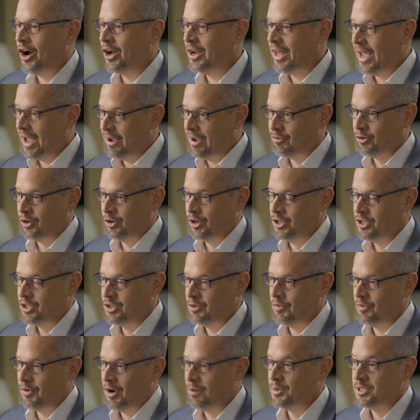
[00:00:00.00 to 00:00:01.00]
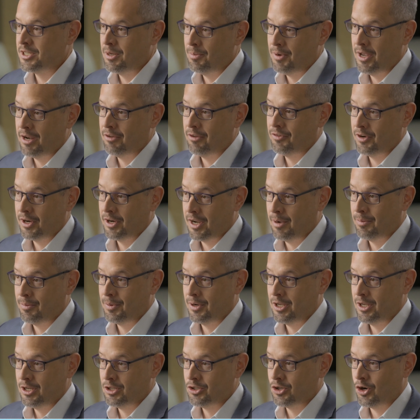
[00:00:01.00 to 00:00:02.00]
On average, pharmacy benefit
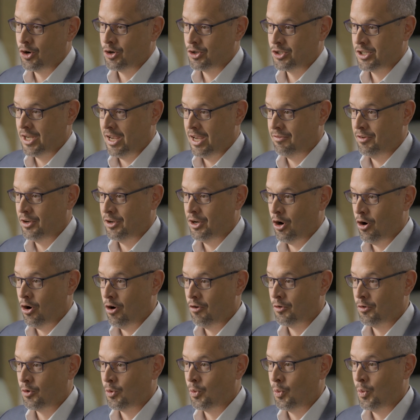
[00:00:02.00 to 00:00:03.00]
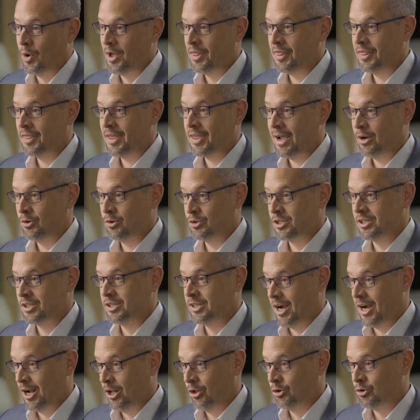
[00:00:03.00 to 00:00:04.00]
companies are saving over
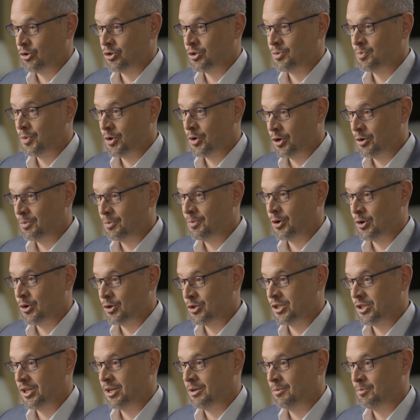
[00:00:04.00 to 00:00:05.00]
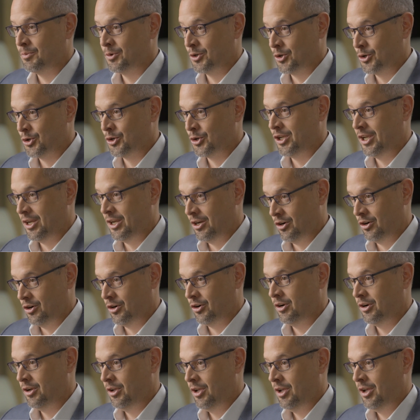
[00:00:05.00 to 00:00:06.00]
$1,000 per person per
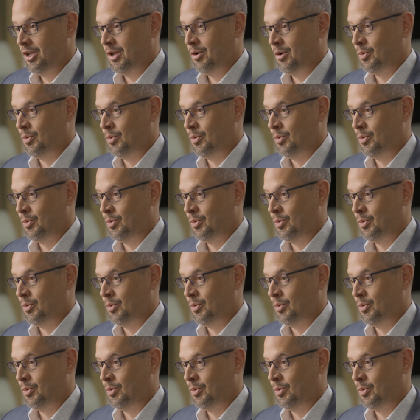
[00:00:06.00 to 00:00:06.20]
year,